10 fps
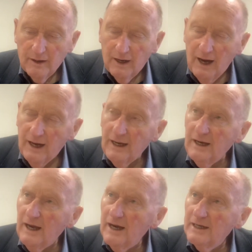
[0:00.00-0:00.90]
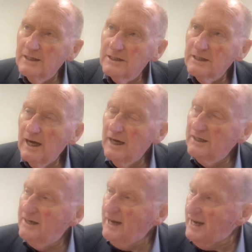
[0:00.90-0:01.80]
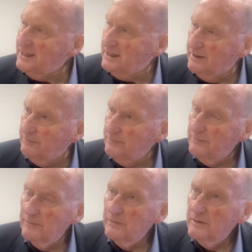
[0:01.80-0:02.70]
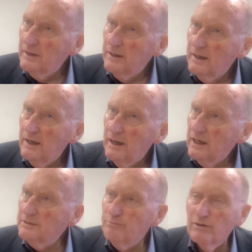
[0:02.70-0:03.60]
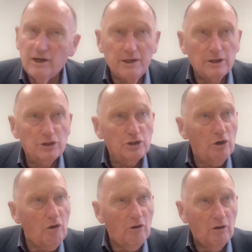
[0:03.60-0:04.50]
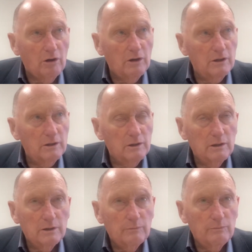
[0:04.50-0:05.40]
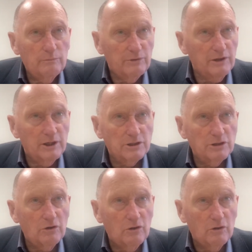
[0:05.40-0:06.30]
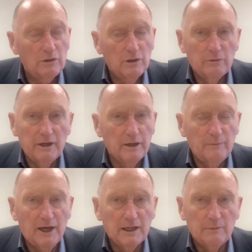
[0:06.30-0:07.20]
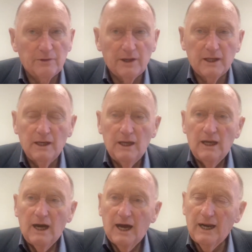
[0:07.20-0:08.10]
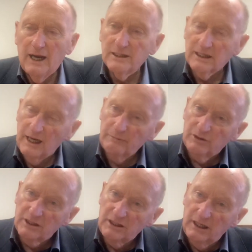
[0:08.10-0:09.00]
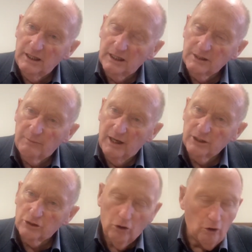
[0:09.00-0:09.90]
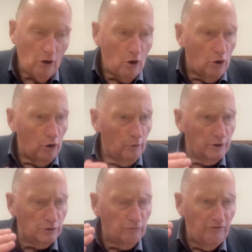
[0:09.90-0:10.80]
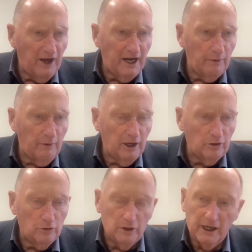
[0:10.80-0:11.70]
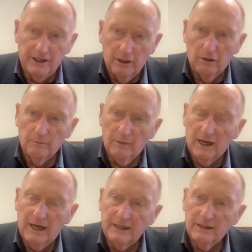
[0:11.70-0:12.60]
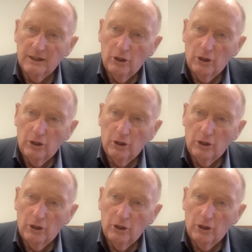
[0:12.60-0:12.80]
Ananias addressed him as Brother Saul, quite a remarkable thing. Ananias came to see this man Saul, who was very well known, a young man